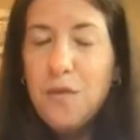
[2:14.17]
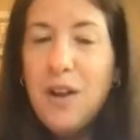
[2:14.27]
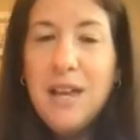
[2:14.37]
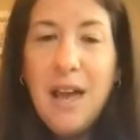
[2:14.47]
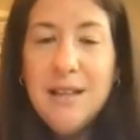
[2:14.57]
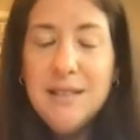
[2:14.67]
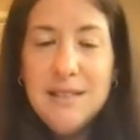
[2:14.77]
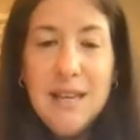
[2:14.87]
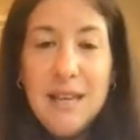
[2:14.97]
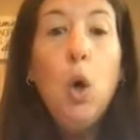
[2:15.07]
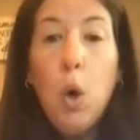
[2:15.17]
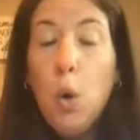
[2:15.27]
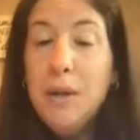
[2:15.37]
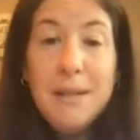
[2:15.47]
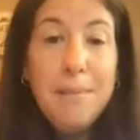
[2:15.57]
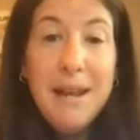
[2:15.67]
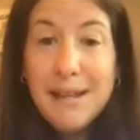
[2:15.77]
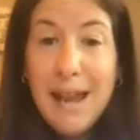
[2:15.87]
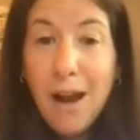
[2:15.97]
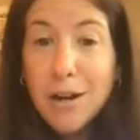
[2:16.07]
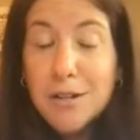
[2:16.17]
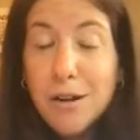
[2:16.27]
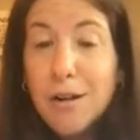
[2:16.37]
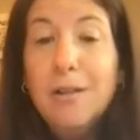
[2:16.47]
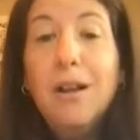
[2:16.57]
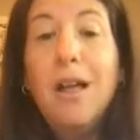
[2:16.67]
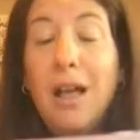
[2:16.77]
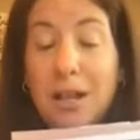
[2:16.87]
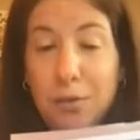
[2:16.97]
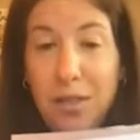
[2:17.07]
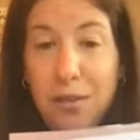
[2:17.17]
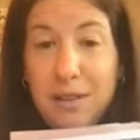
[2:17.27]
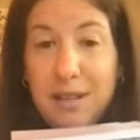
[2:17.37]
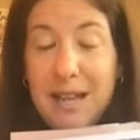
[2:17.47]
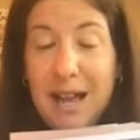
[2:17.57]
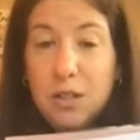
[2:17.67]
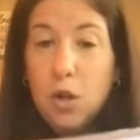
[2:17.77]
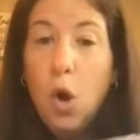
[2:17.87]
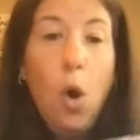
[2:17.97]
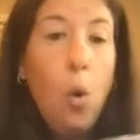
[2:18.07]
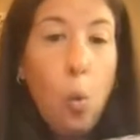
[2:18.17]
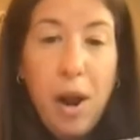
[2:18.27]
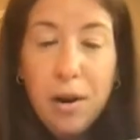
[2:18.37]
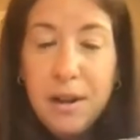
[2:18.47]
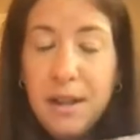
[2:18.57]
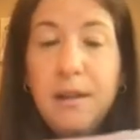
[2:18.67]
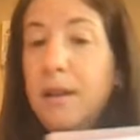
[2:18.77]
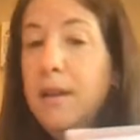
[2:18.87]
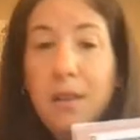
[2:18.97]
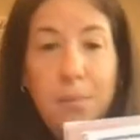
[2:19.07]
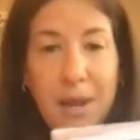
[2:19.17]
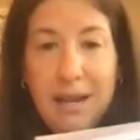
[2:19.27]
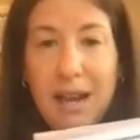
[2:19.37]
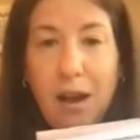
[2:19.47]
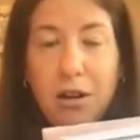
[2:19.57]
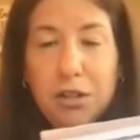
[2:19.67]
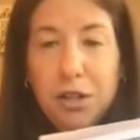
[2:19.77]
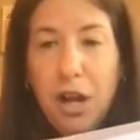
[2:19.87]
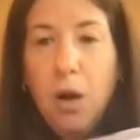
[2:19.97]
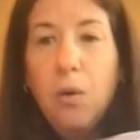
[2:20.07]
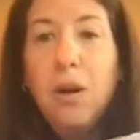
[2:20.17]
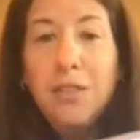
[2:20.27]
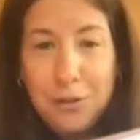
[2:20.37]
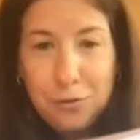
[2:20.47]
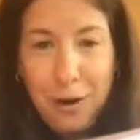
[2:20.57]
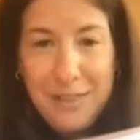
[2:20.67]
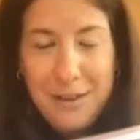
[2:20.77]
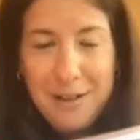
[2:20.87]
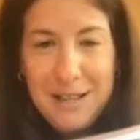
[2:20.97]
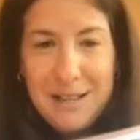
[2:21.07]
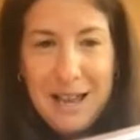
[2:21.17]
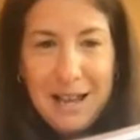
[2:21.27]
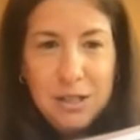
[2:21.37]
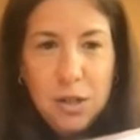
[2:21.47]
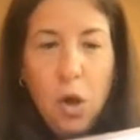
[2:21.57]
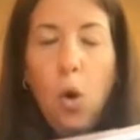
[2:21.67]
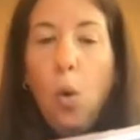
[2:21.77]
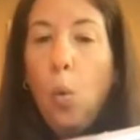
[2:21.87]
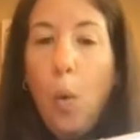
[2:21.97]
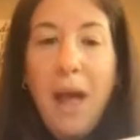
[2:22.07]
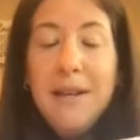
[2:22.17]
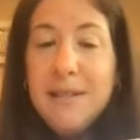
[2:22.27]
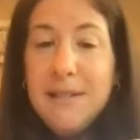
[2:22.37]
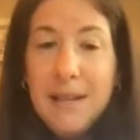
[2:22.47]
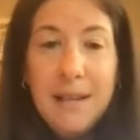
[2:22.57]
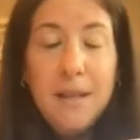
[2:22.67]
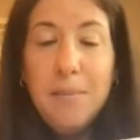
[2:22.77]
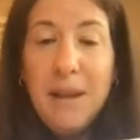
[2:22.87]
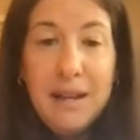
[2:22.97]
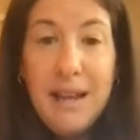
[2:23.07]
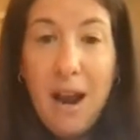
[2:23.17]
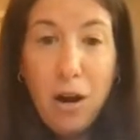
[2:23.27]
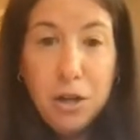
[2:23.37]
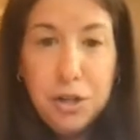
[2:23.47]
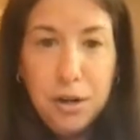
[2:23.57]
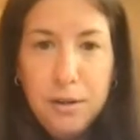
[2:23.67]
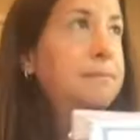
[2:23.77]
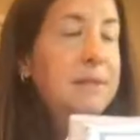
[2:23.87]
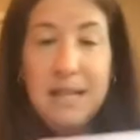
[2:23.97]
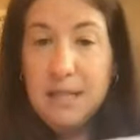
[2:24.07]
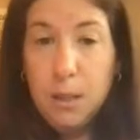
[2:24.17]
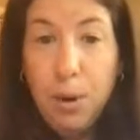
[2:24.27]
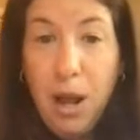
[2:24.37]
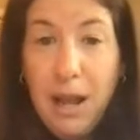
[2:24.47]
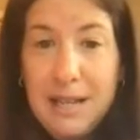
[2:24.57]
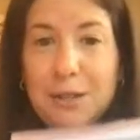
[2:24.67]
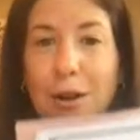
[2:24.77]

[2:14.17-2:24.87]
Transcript: if I see who is the main character, that's right there in the text. Where did the main character go? That's right there in the text. When did the main character get surprised?